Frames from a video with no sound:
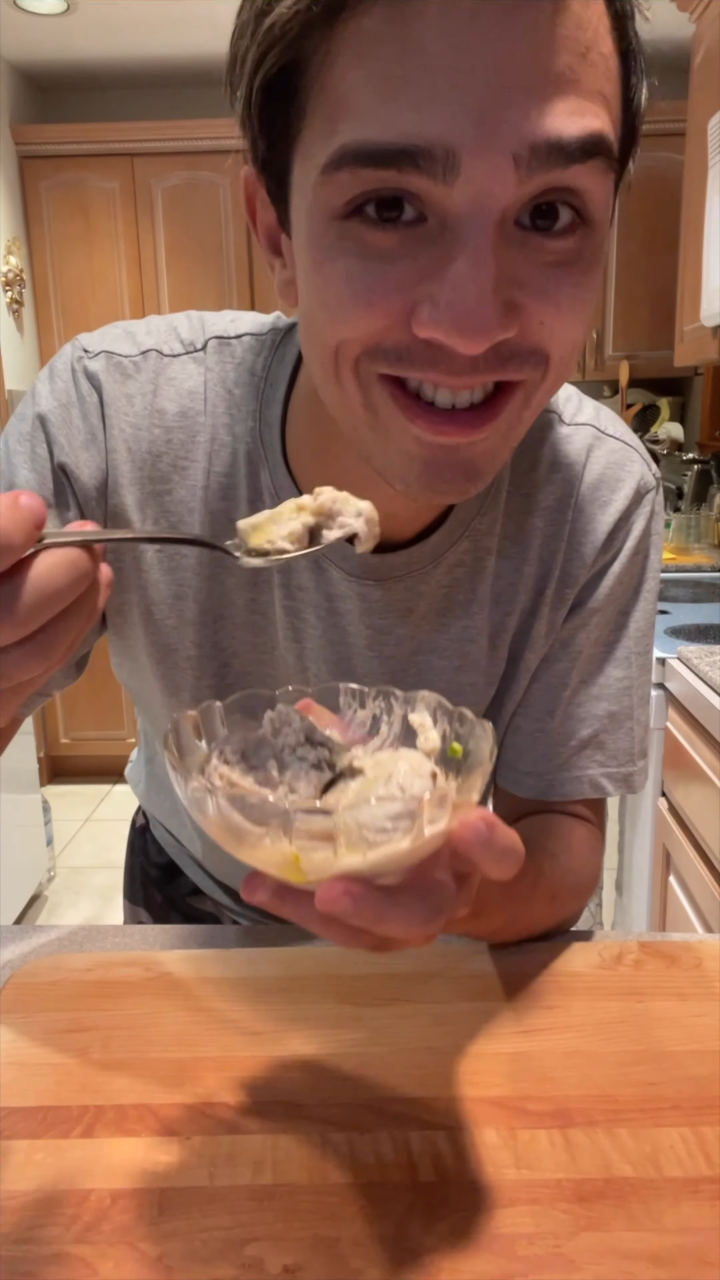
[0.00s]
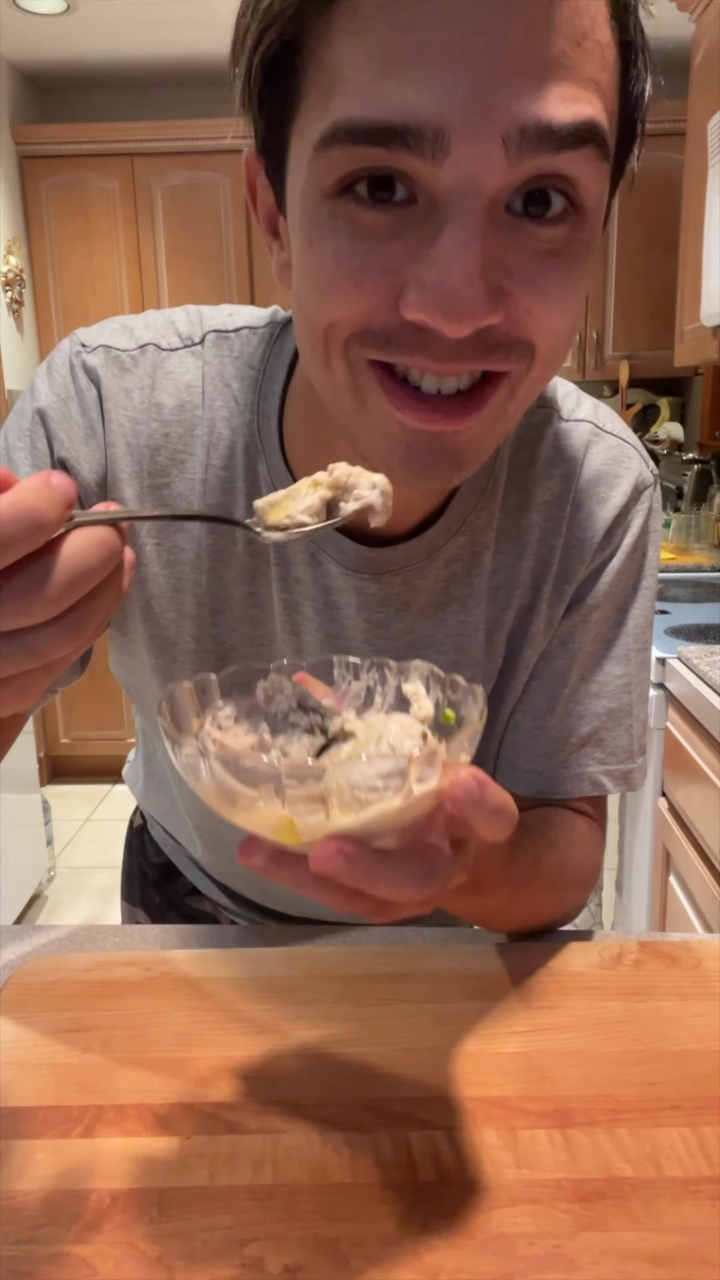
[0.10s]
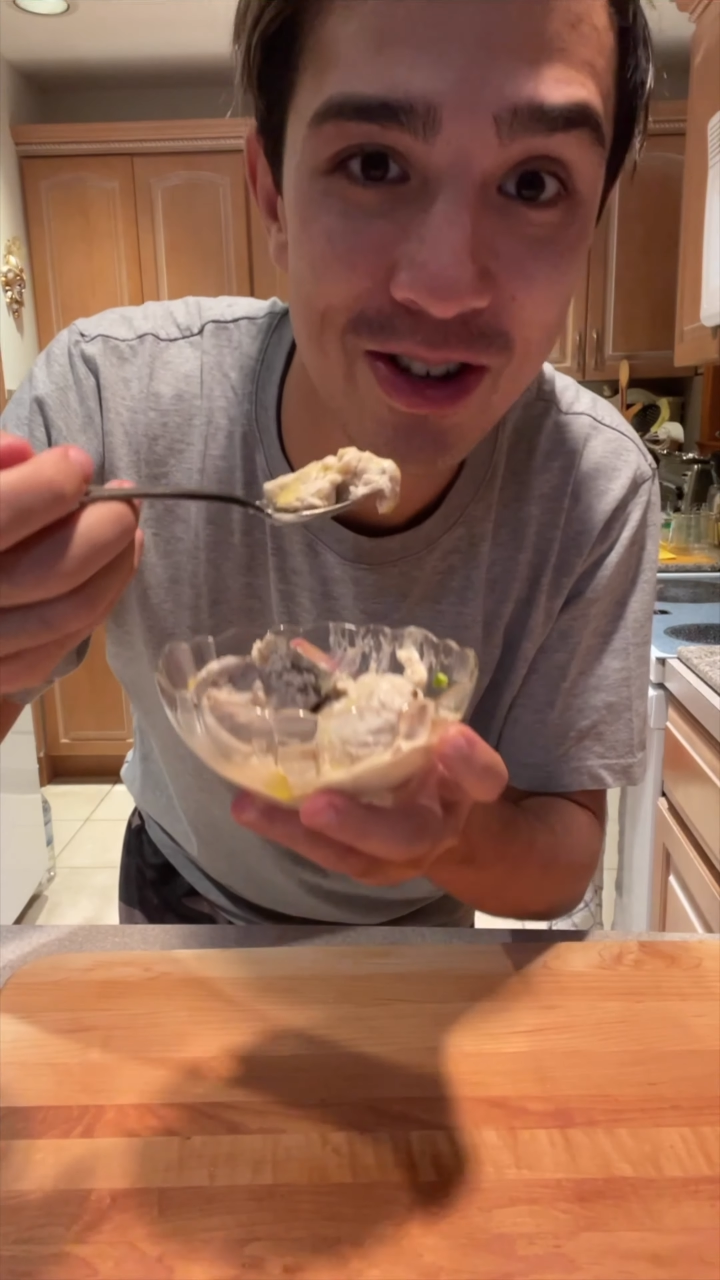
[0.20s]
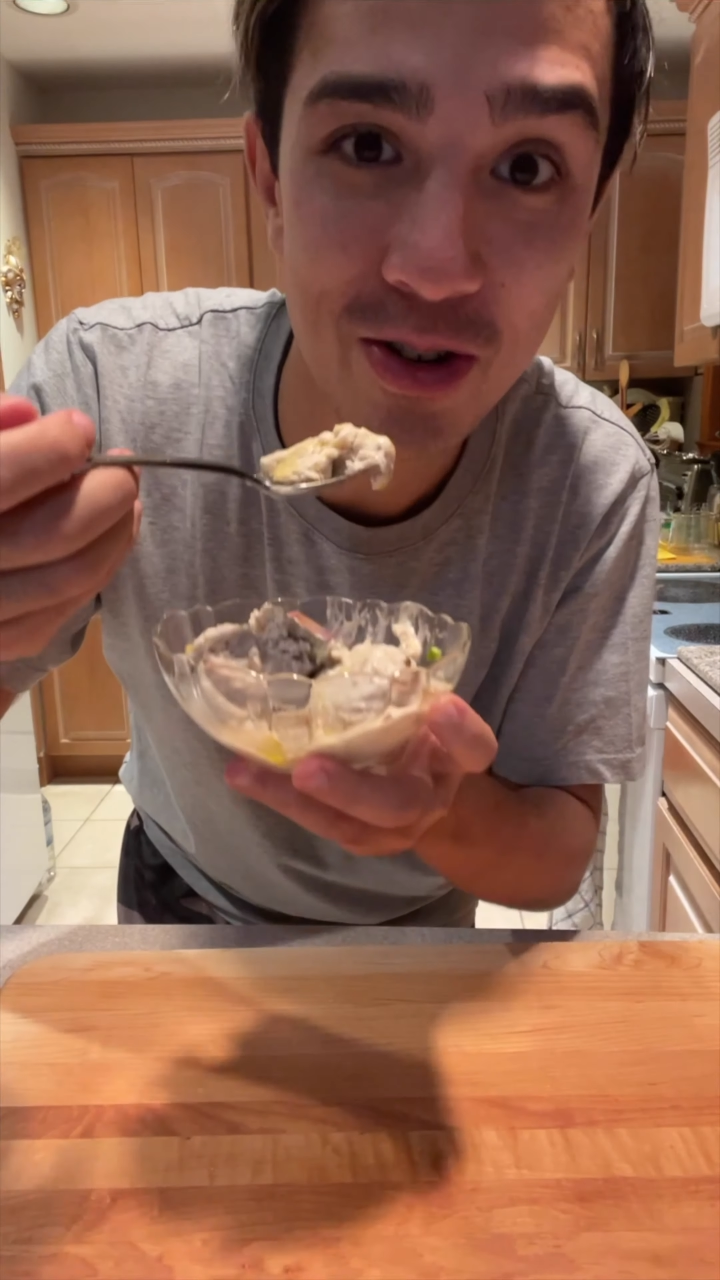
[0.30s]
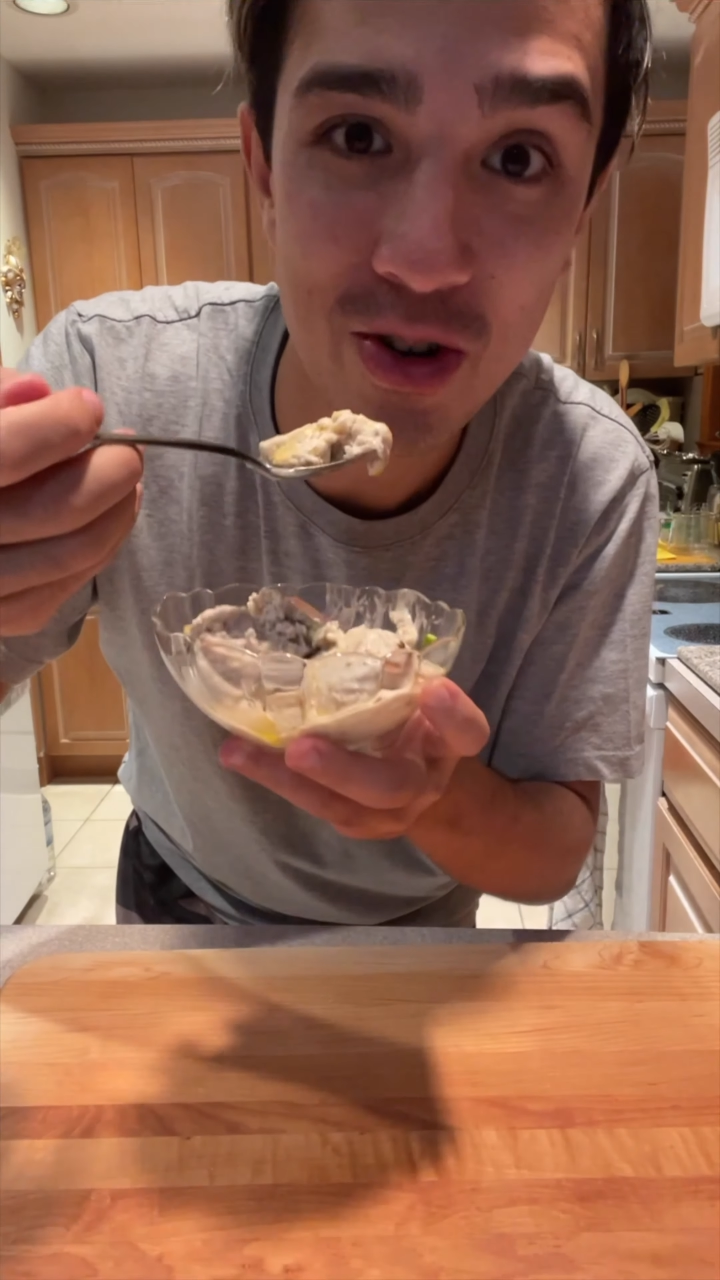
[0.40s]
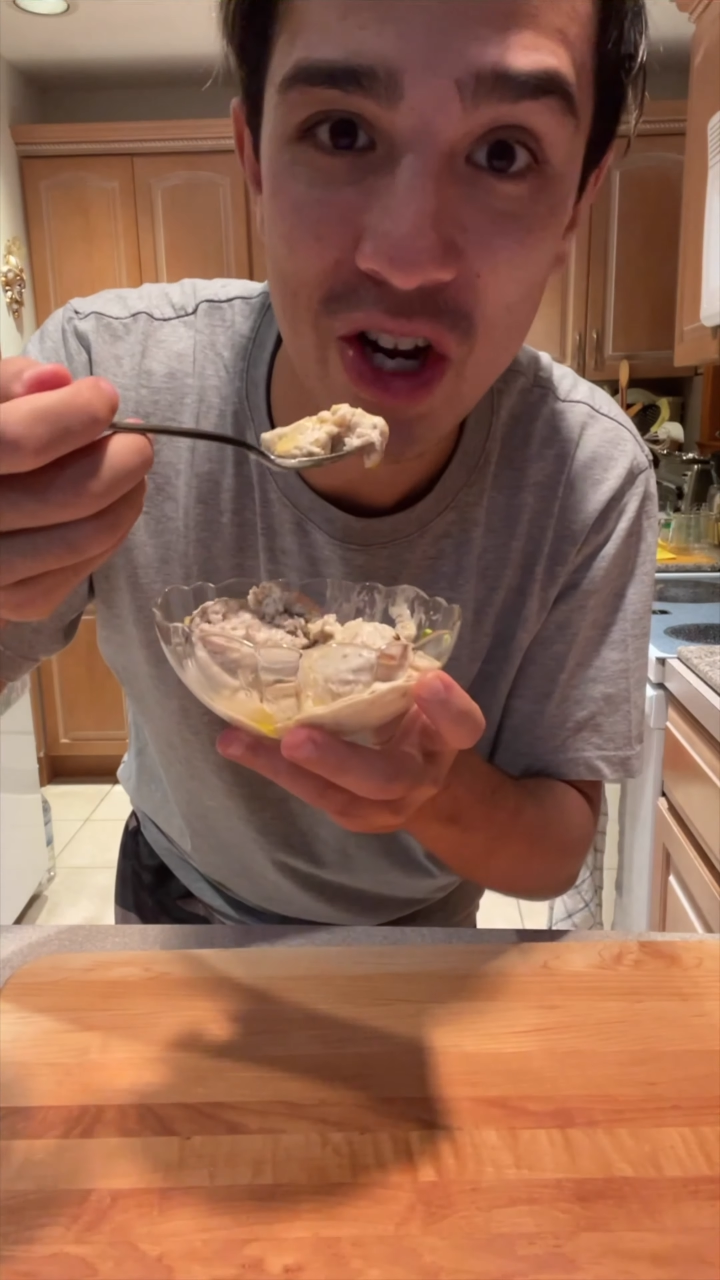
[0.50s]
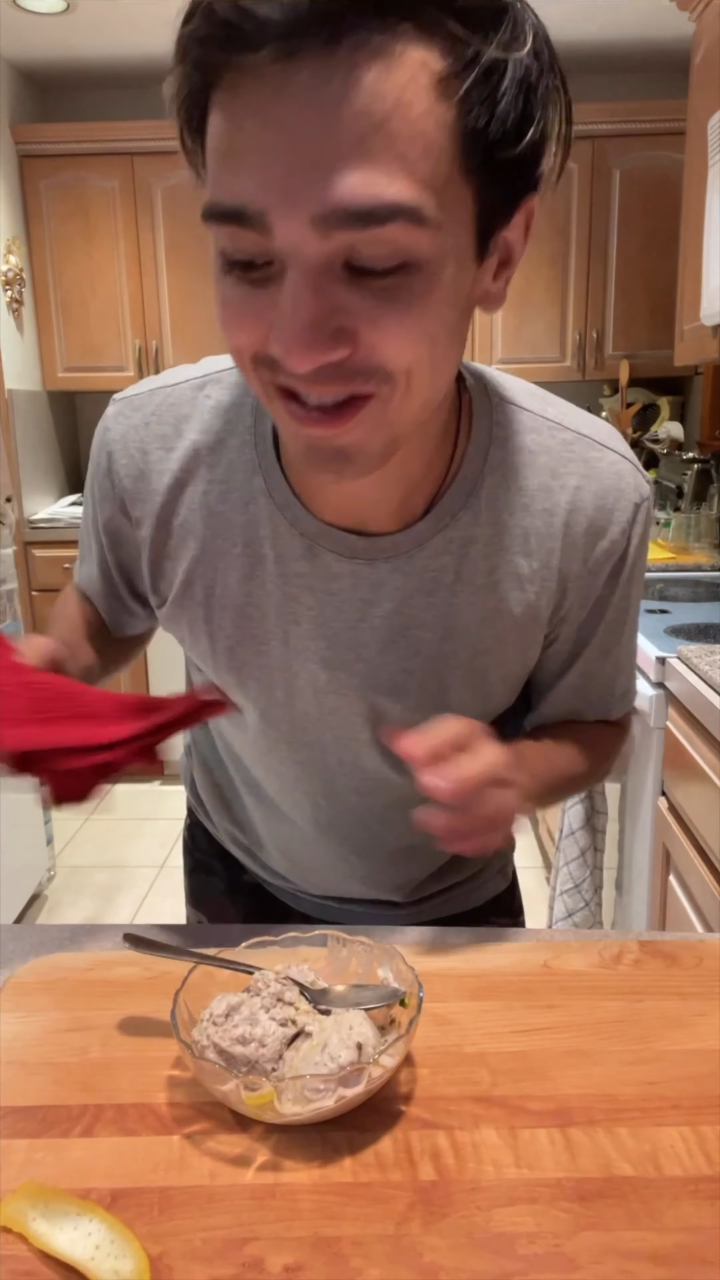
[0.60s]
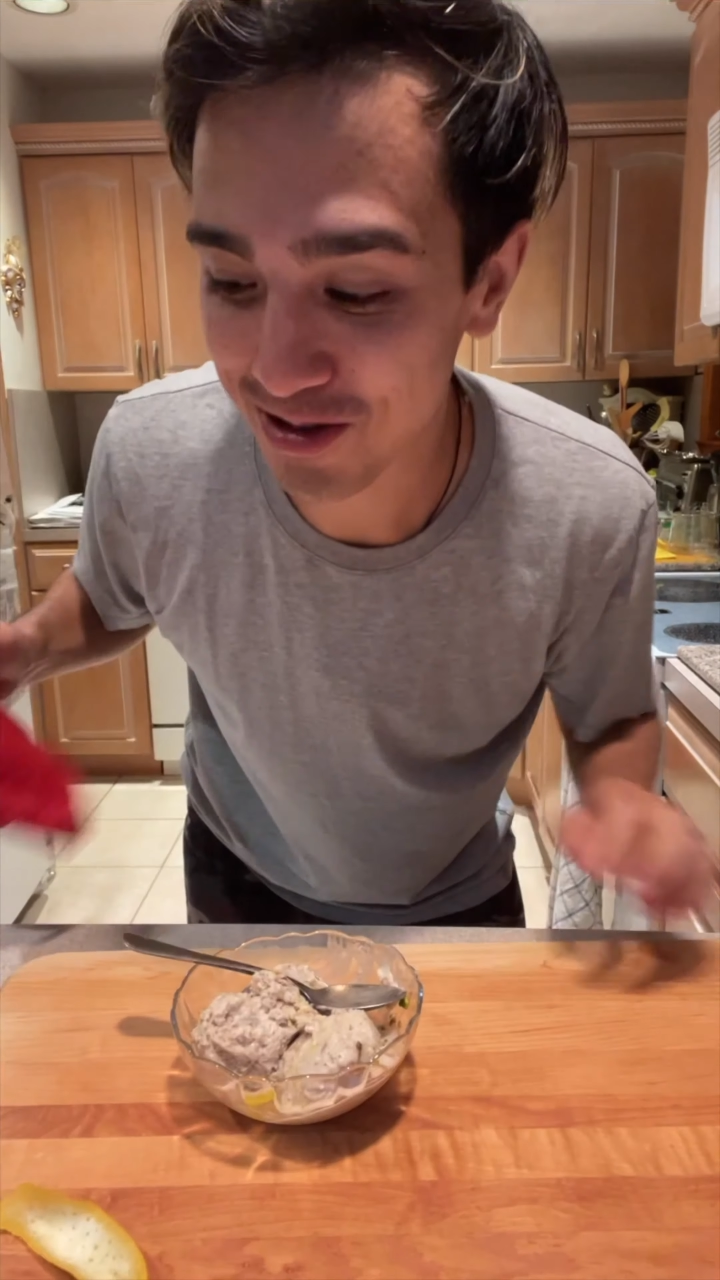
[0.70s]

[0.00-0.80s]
that's all you need.